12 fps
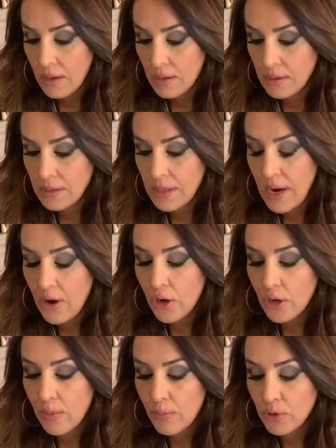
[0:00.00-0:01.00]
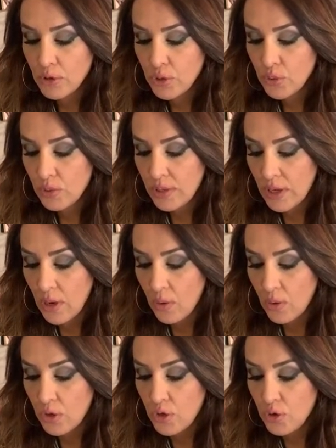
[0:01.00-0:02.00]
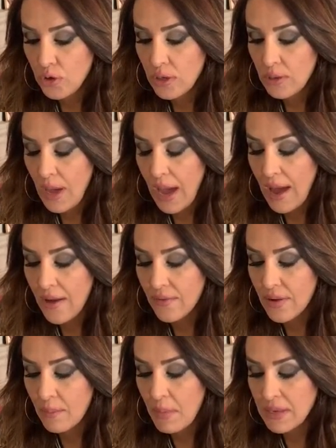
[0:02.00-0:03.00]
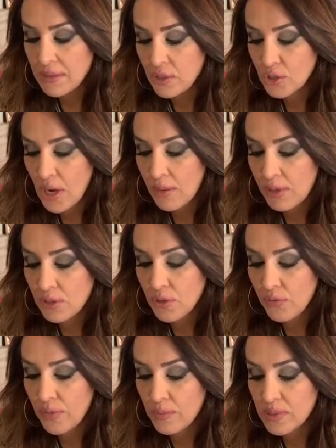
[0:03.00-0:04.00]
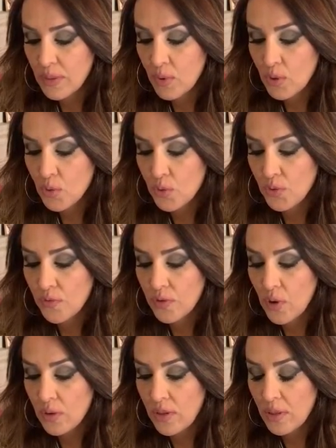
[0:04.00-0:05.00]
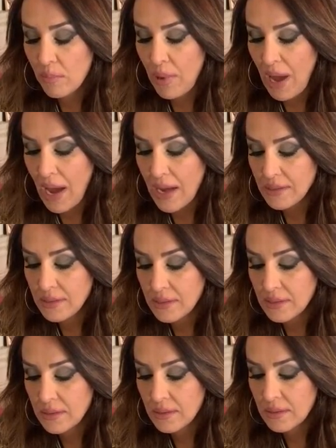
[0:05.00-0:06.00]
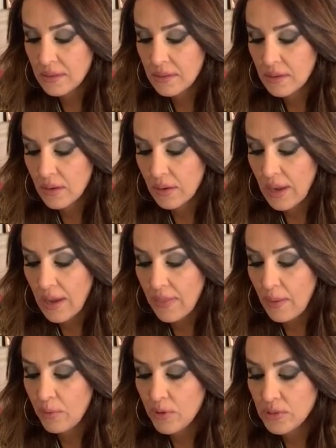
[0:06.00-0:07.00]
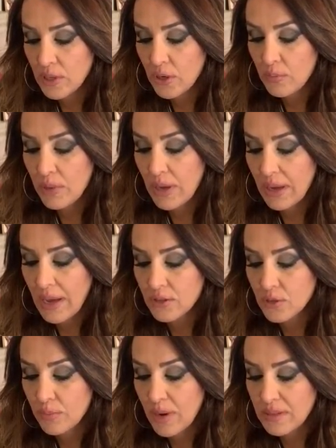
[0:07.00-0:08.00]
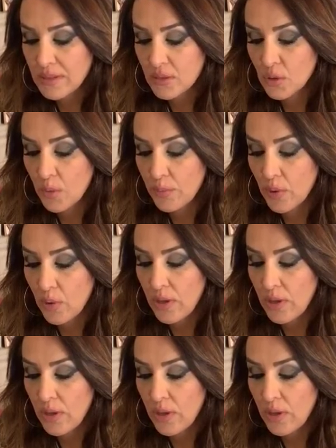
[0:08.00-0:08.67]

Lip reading: Scenario number 2, Leo, you could have a message coming to you from someone who you've known in the past, okay? That person could be a Cancer, Pisces, Scorpio.